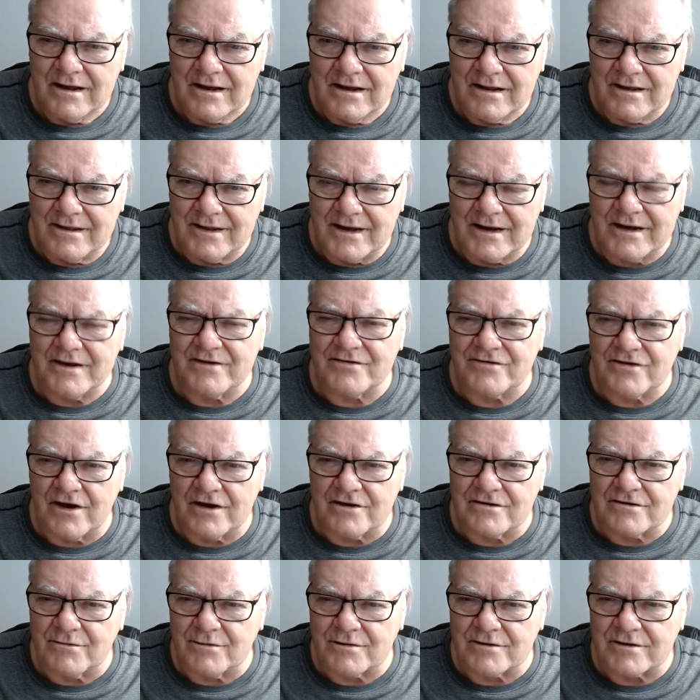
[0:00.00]
Then he
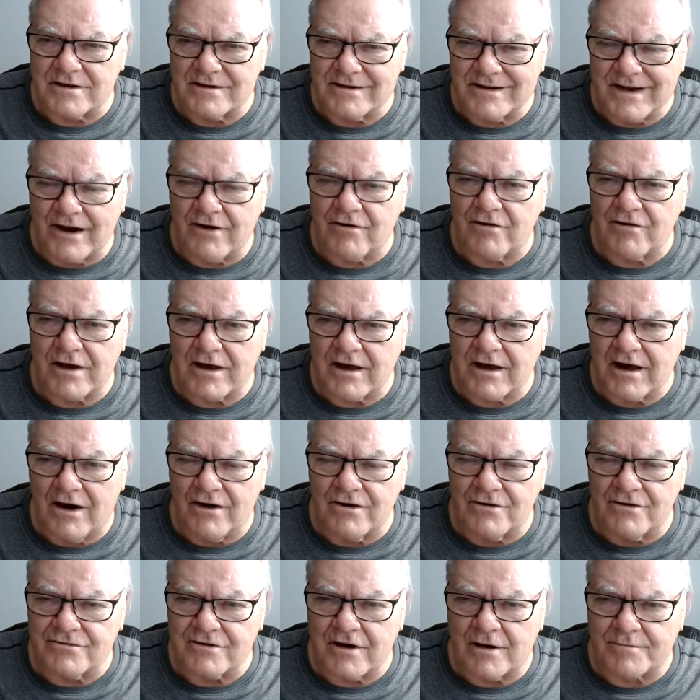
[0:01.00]
says, with the dairy
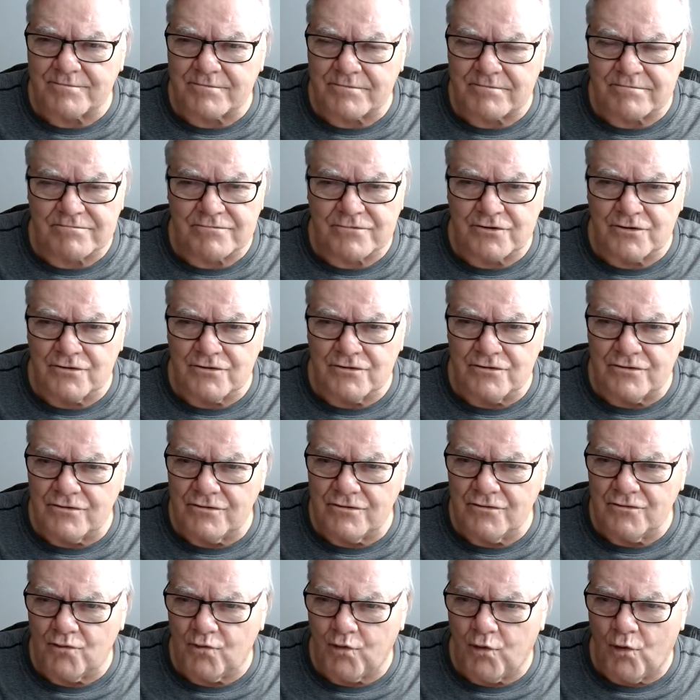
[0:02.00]
cows up to
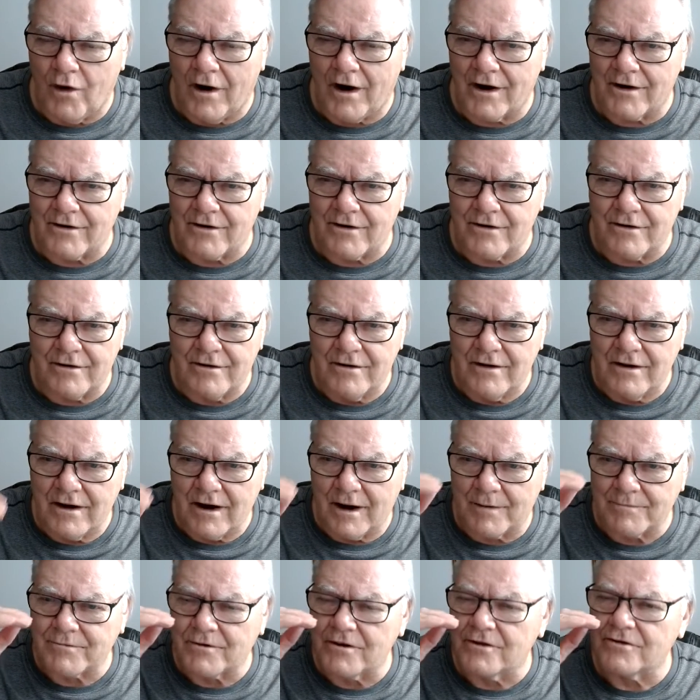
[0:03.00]
water,
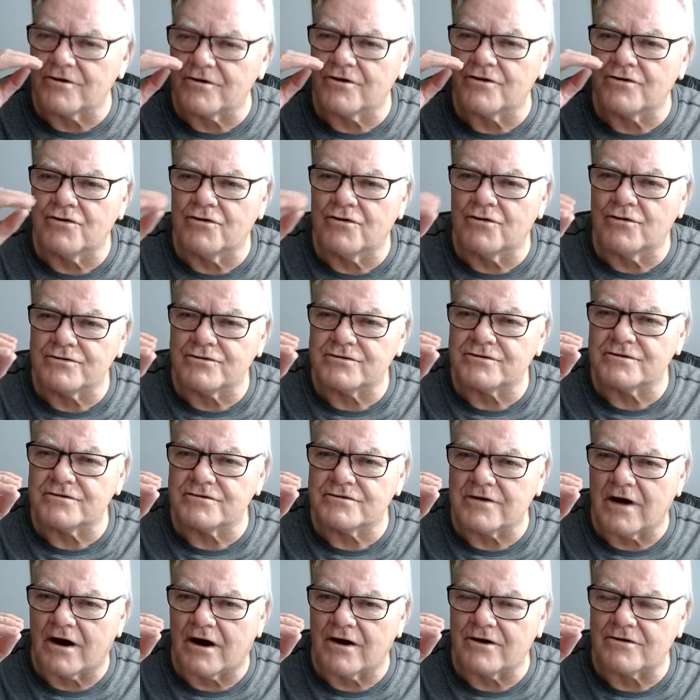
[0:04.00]
up to their noses,
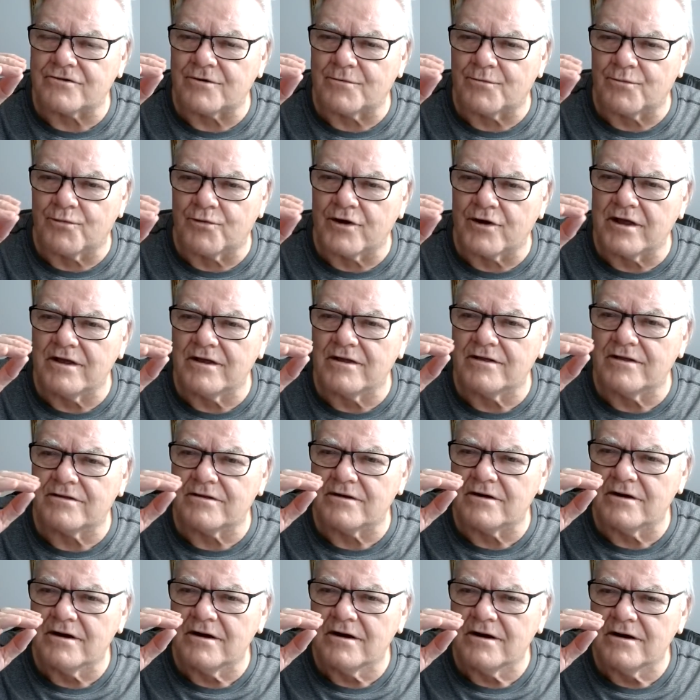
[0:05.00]
hard to breathe,
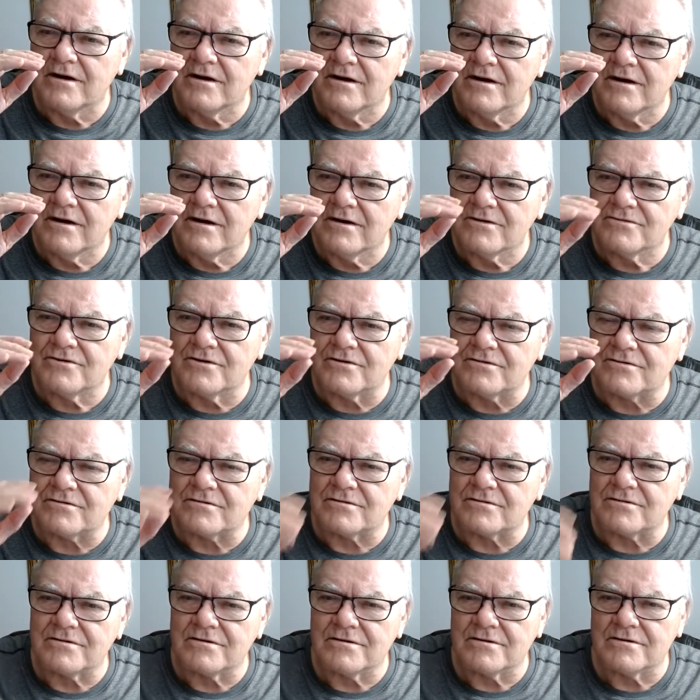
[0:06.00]
just
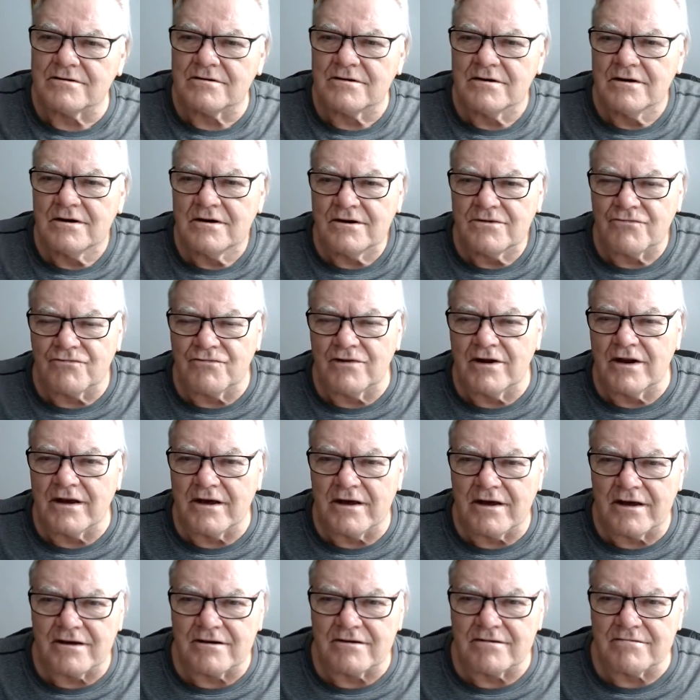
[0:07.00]

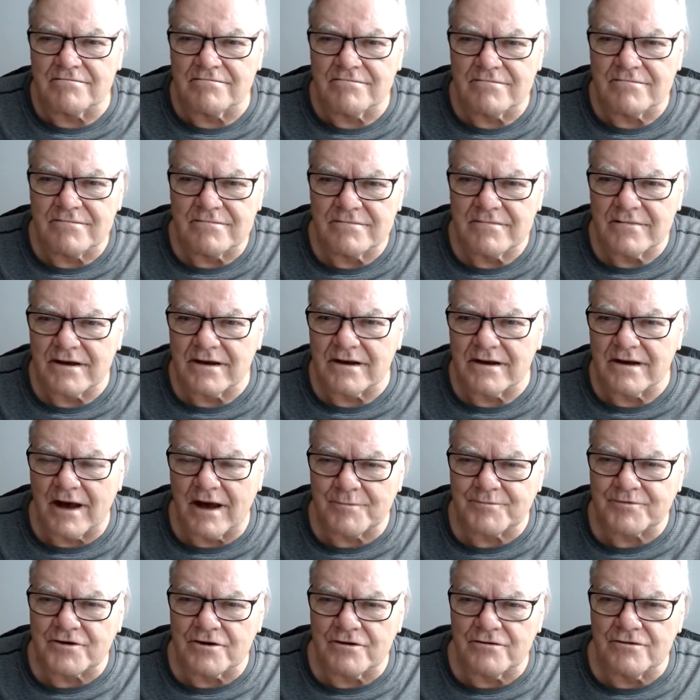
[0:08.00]
really in in
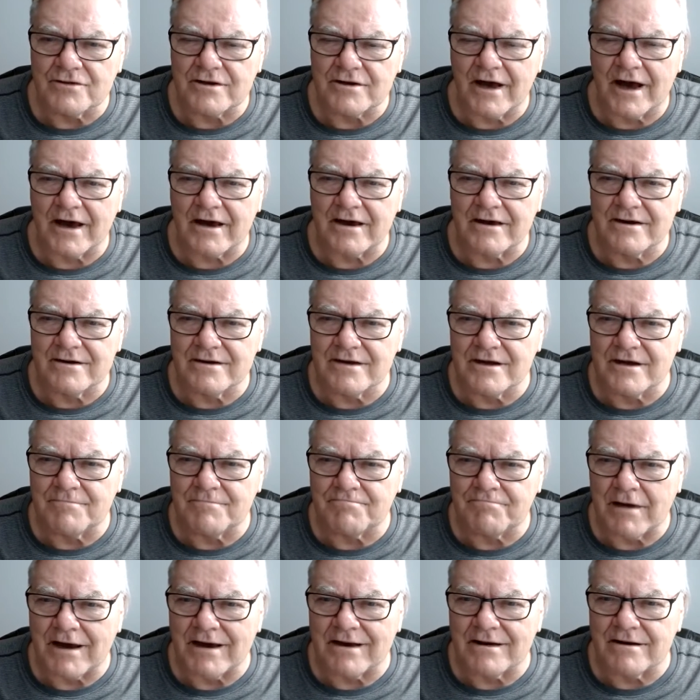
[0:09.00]
absolute agony,
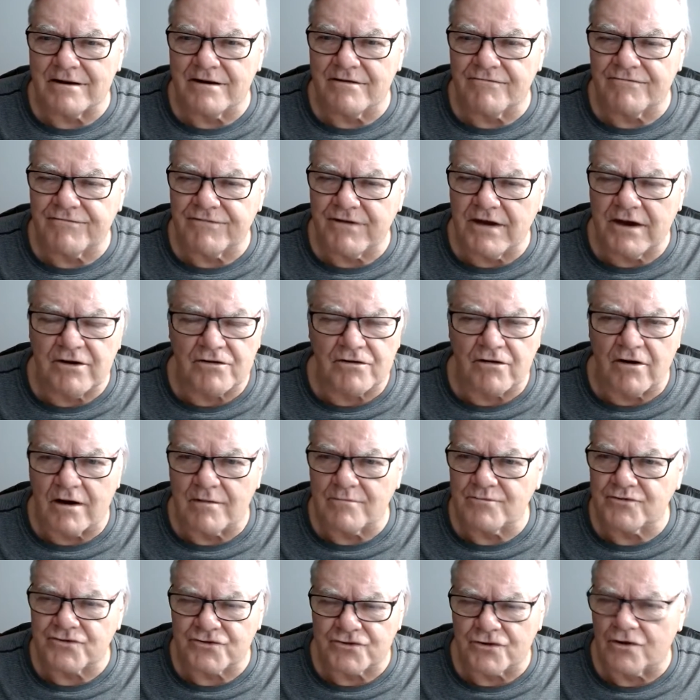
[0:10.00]
pain, and fear, I'm
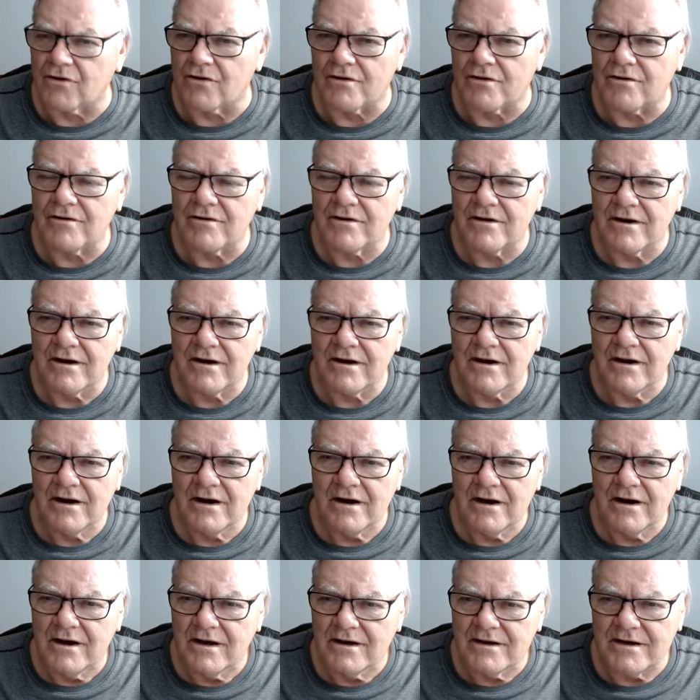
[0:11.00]
sure.
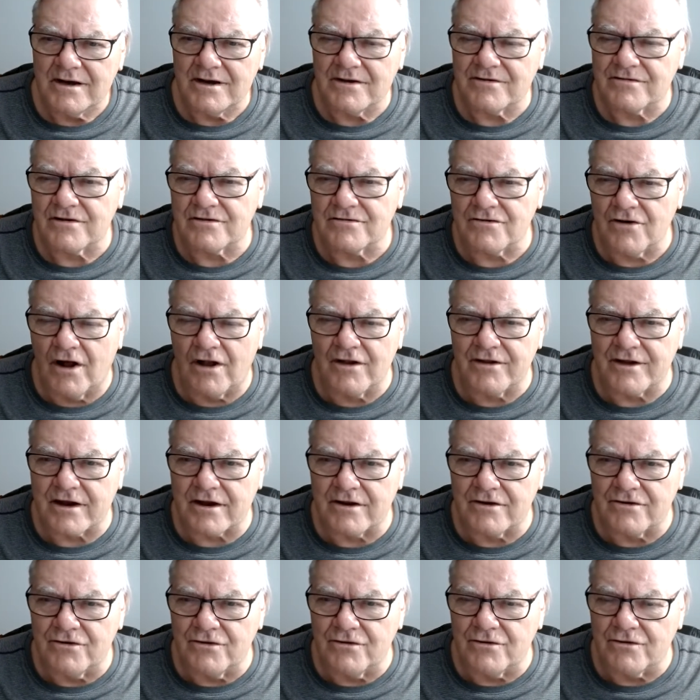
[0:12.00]
He says all they
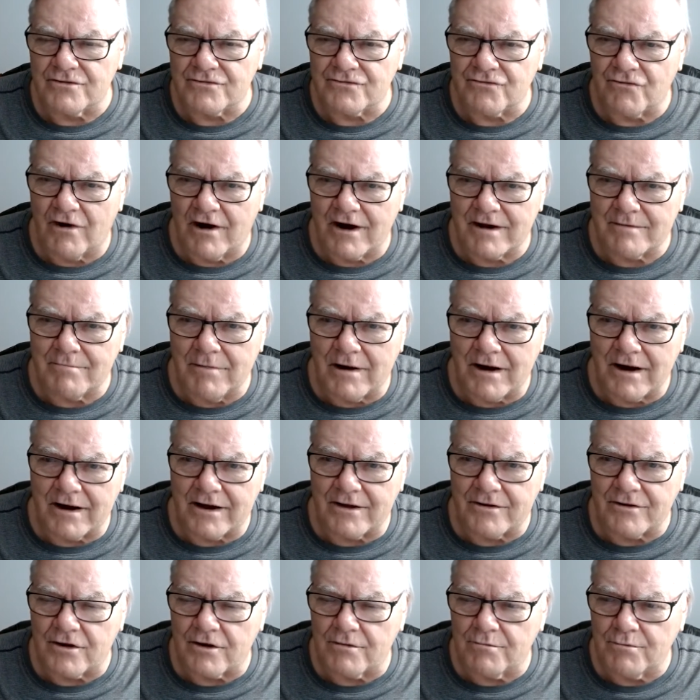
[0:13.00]
can do is ride by
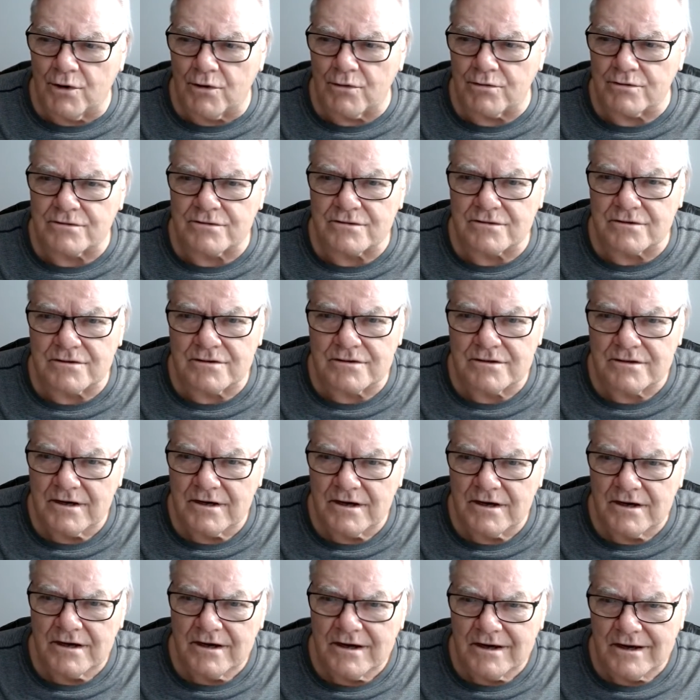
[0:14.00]
on their boats
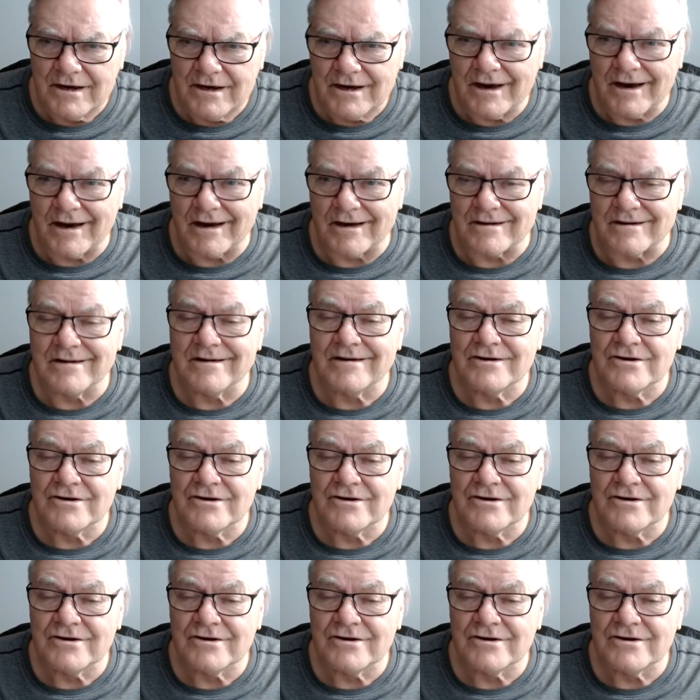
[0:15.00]
and